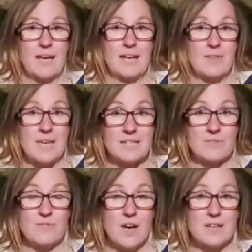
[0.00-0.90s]
Now there's a
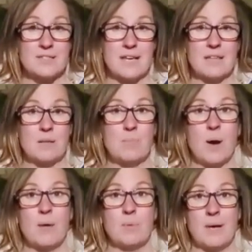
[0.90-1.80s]
verse in the
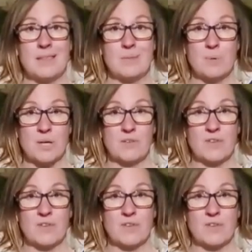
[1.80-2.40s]
Bible in the book of